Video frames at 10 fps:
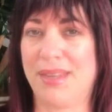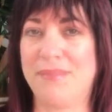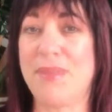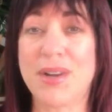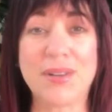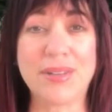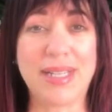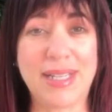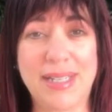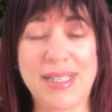
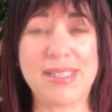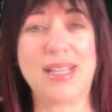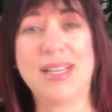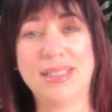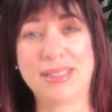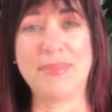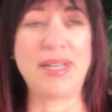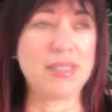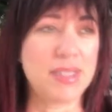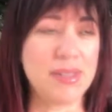margaritas,
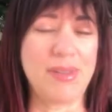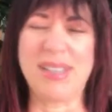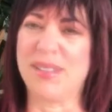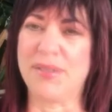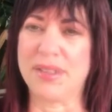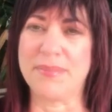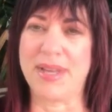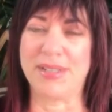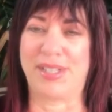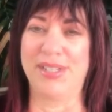tomato juice. Well, I don't know if the
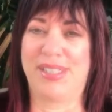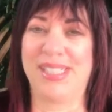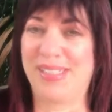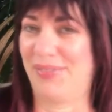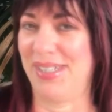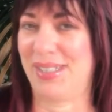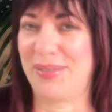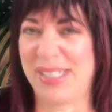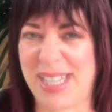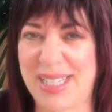tomato juice is fresh
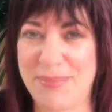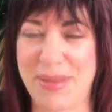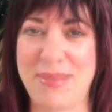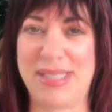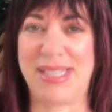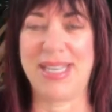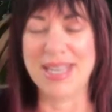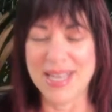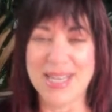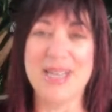squeezed. That could be messy.
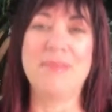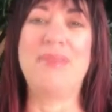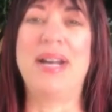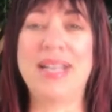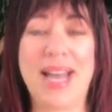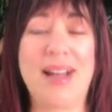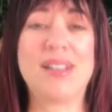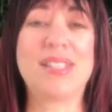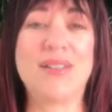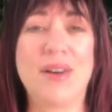But I
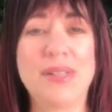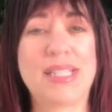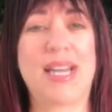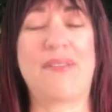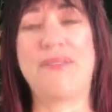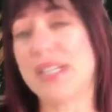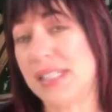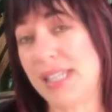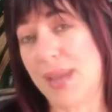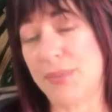also always get a fish
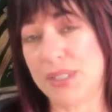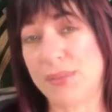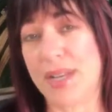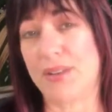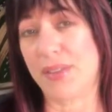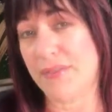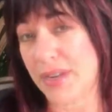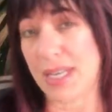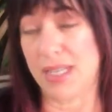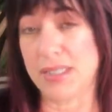sandwich when I go there
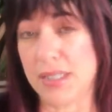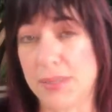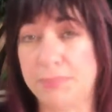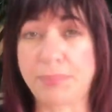for lunch.